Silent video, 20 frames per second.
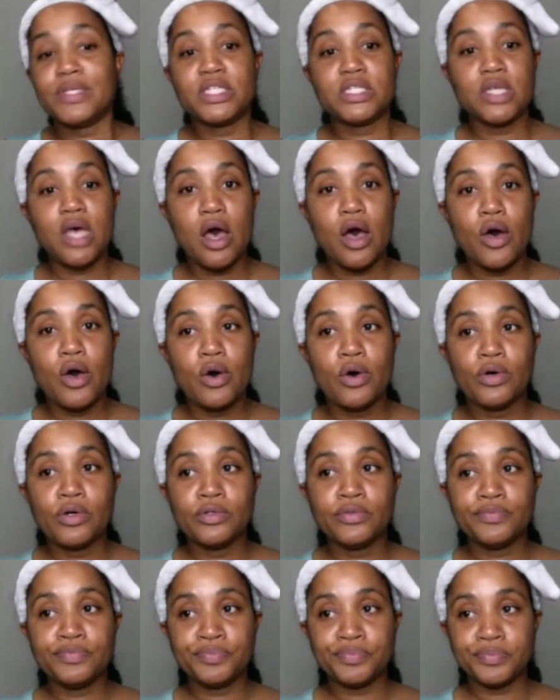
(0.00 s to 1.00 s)

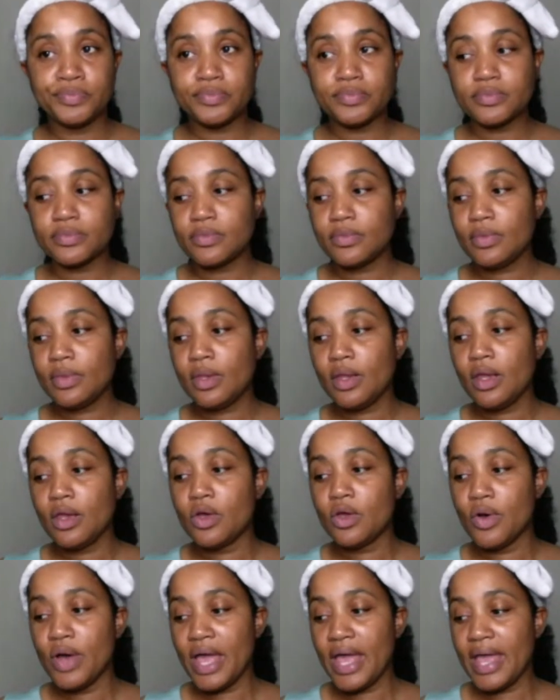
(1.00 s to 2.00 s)
So
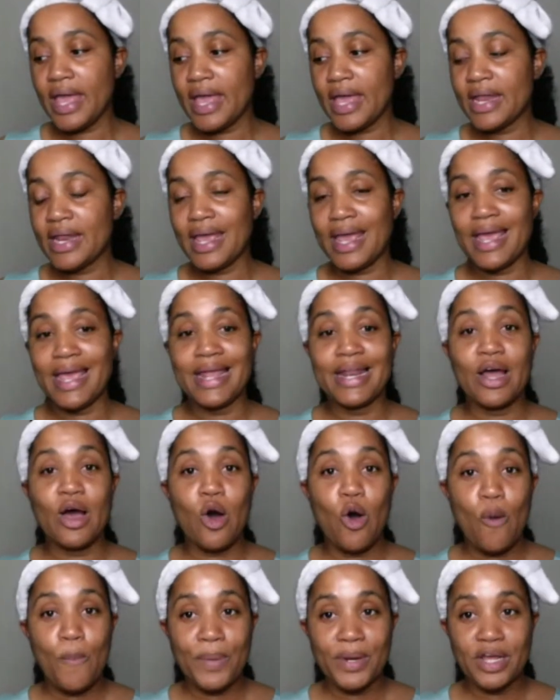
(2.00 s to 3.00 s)
go ahead and
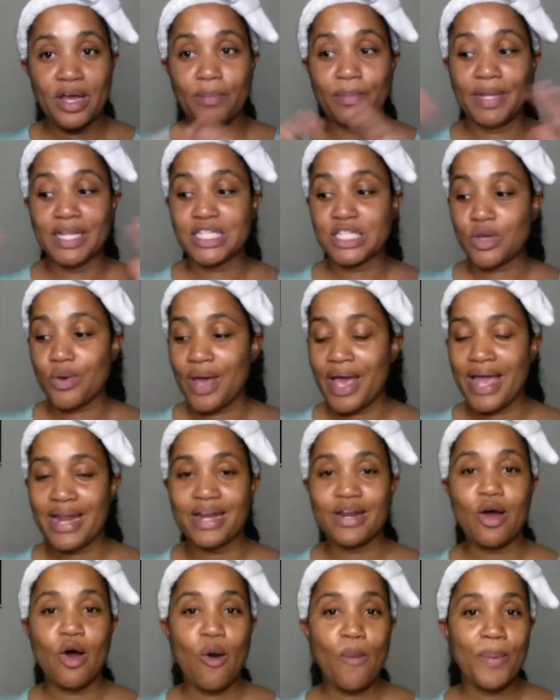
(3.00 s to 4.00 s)
open up. Let's go ahead
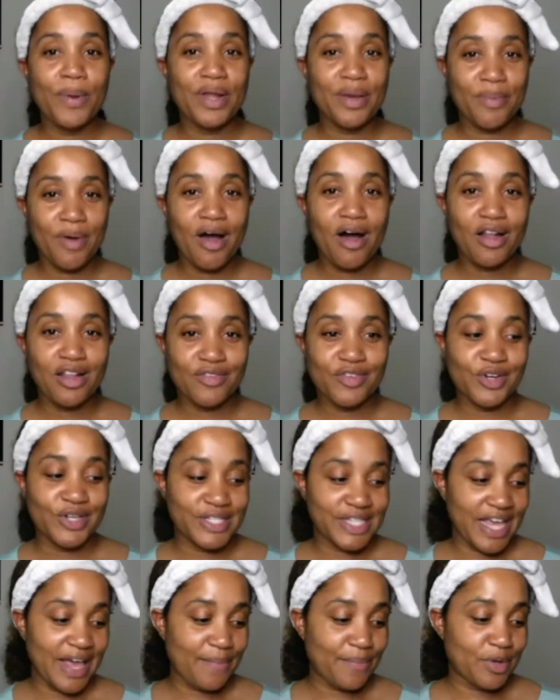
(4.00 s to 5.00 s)
and open up all of your
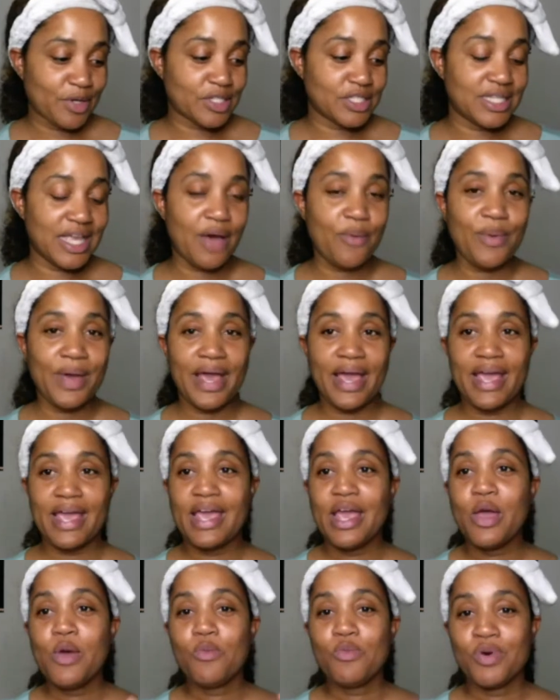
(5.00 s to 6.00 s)
samples. That
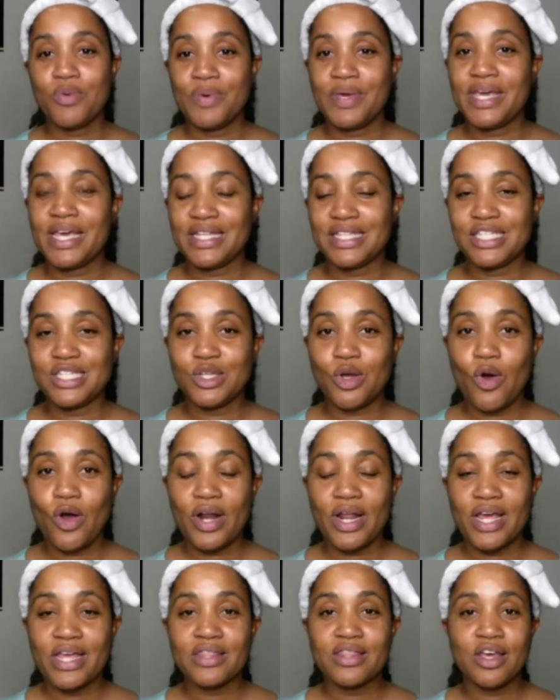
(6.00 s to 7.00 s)
way, when we get
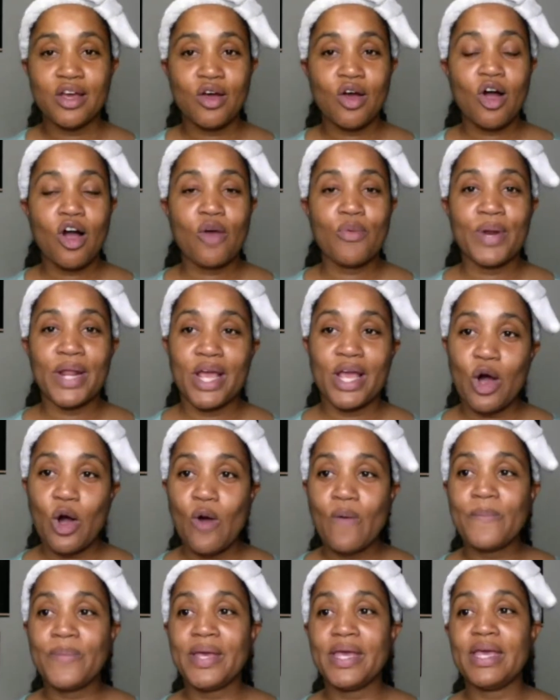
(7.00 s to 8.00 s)
started, they're already
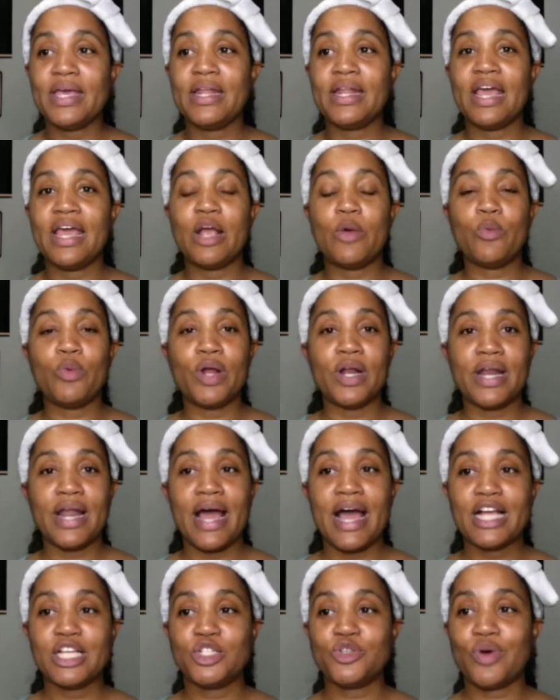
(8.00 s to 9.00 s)
open and we're
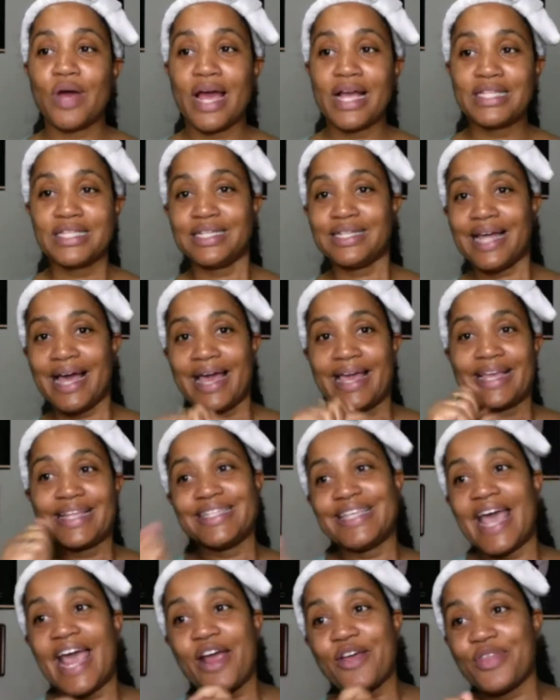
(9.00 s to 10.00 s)
not trying to like
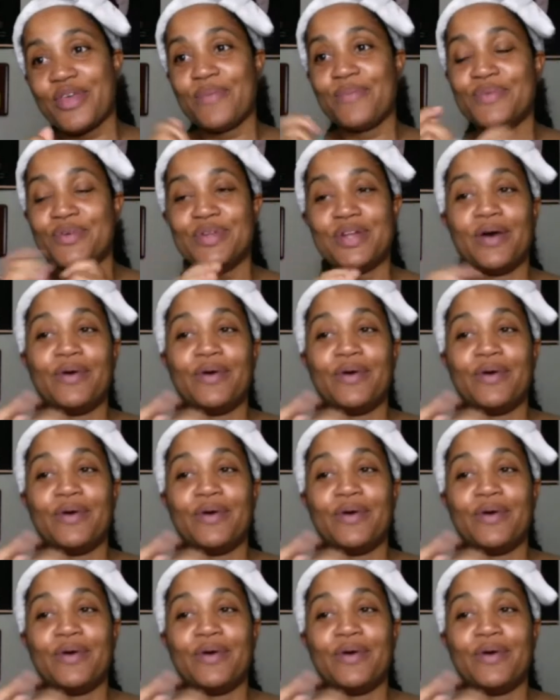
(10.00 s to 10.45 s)
tear them,